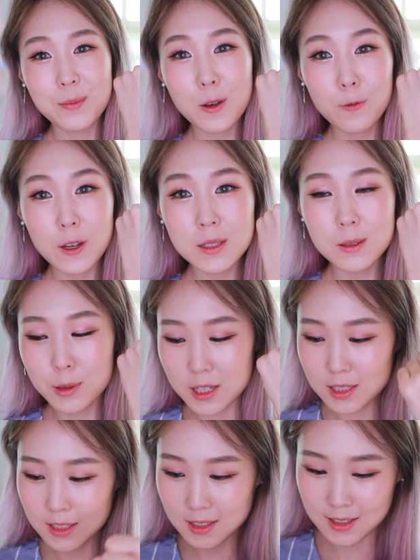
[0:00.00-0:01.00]
The first
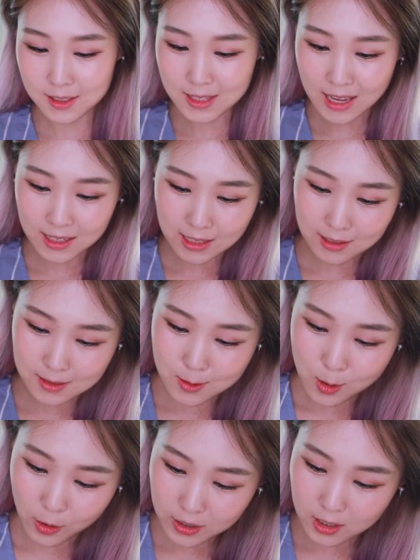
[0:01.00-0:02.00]
impression is that it is
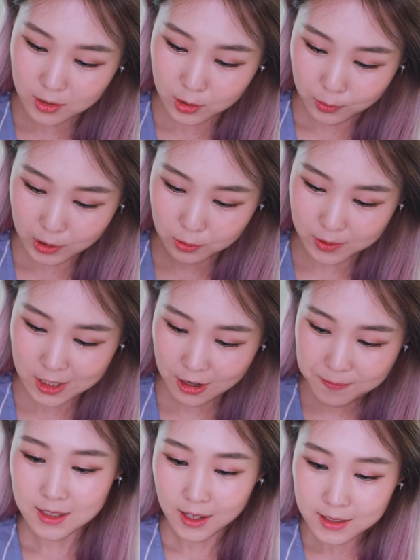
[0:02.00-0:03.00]
not a dewy
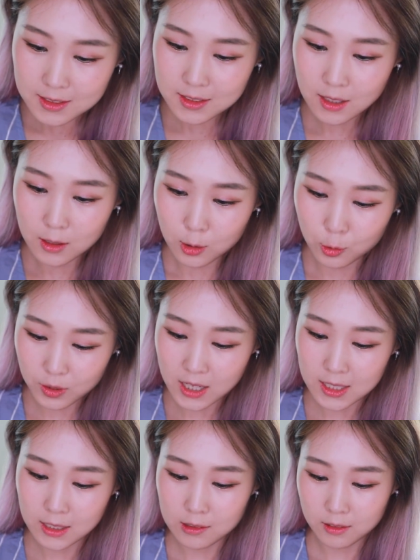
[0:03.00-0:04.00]
cushion. It does look
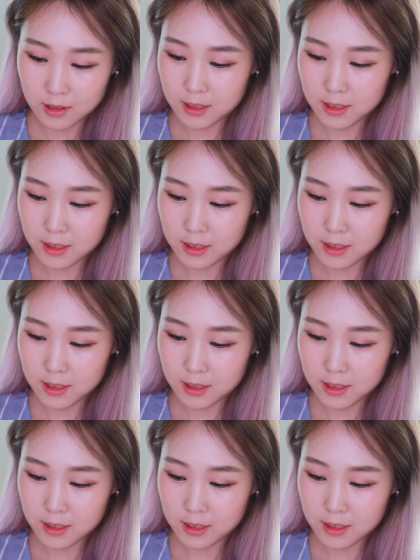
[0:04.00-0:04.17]
a little